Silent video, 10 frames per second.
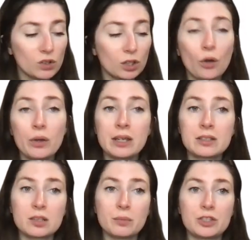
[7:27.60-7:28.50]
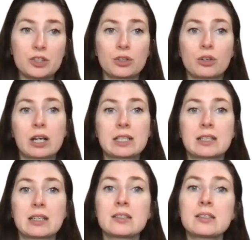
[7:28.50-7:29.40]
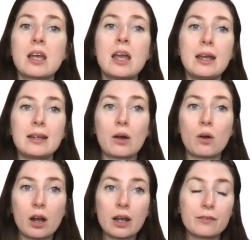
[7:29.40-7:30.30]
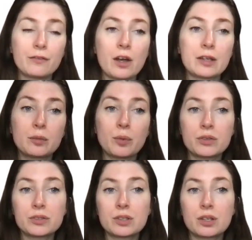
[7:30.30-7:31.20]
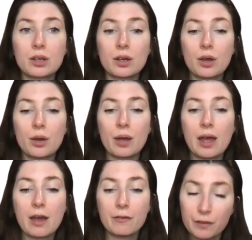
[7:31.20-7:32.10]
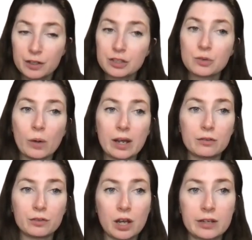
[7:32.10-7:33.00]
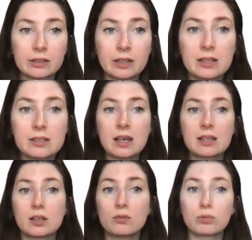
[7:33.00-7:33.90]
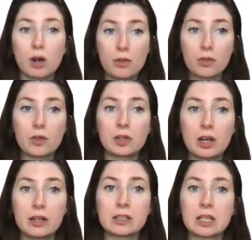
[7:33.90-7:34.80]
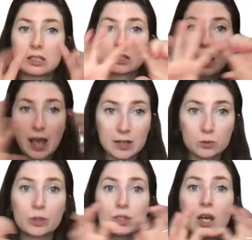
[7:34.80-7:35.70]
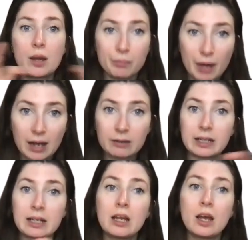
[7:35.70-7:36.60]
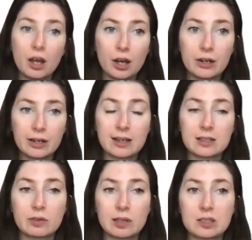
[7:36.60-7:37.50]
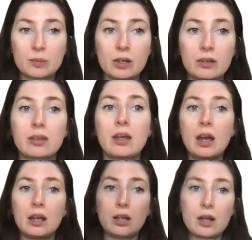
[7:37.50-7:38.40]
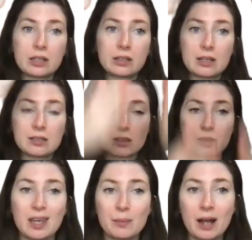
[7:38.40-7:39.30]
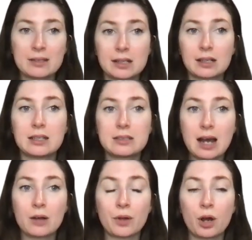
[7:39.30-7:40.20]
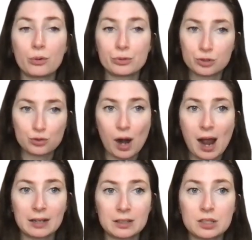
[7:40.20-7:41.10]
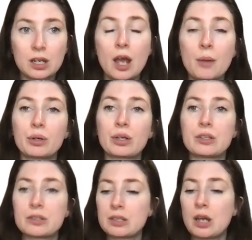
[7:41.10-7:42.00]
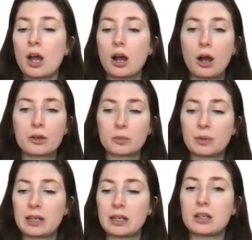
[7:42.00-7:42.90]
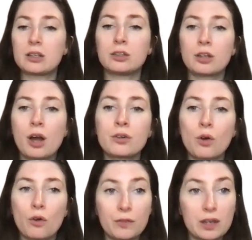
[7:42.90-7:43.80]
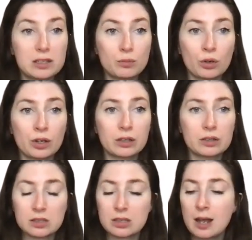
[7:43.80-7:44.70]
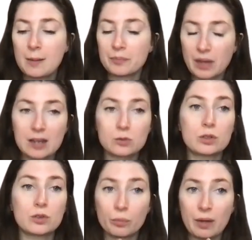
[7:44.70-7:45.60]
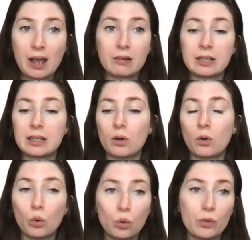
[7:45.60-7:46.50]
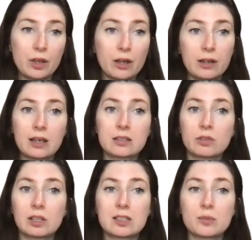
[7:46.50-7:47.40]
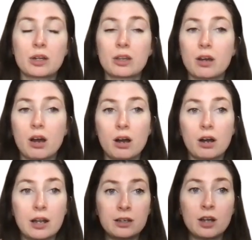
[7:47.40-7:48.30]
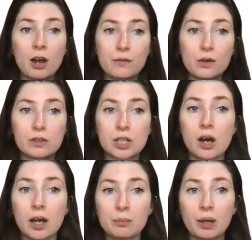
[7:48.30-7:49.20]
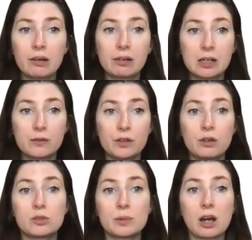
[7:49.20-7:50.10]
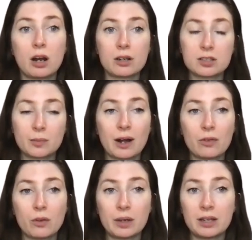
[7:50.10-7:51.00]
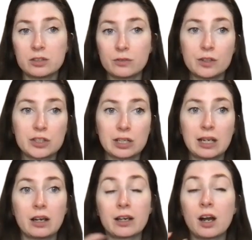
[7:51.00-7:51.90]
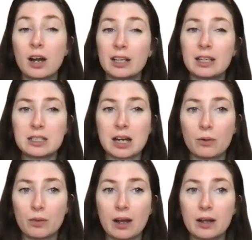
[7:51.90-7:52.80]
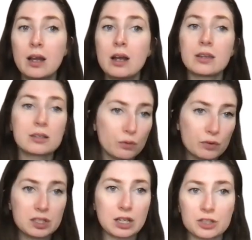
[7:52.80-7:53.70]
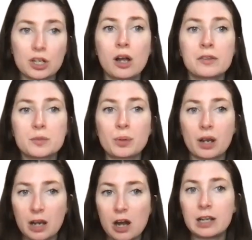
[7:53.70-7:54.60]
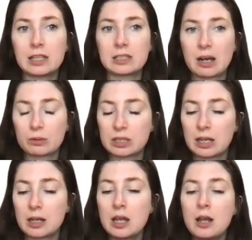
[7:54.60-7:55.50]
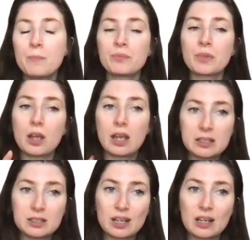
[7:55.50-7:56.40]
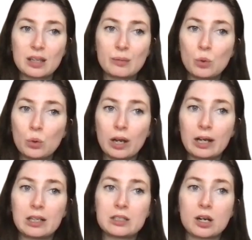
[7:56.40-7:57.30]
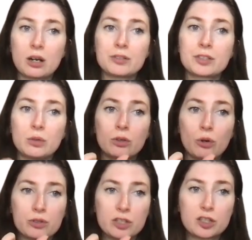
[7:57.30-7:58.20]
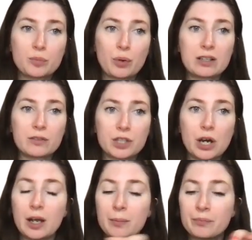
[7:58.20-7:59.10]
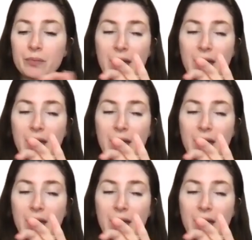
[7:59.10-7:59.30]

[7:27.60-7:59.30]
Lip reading: Going into the mid-Tudor crisis, now I find the most efficient way of learning this is, rather than learning this as Edward, Mary, early years of Elizabeth, learning this thematically down the whole strand, because arguably none of these monarchs, Edward or Mary or the early years of Elizabeth, are enough of a time period for you to be asked about them individually. I highly doubt that. There's obviously a chance, but I highly doubt it. Instead, they're more likely to ask you across a spread of time.